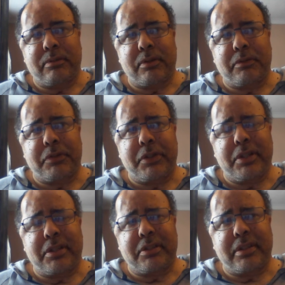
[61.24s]
for a few
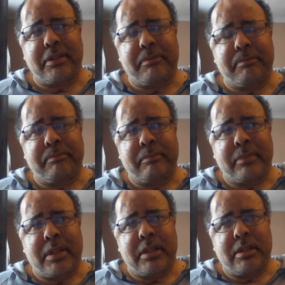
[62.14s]
years now.
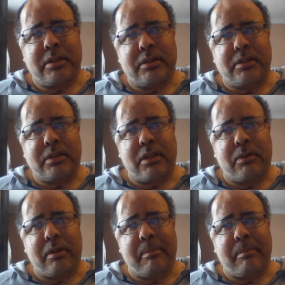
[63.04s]
So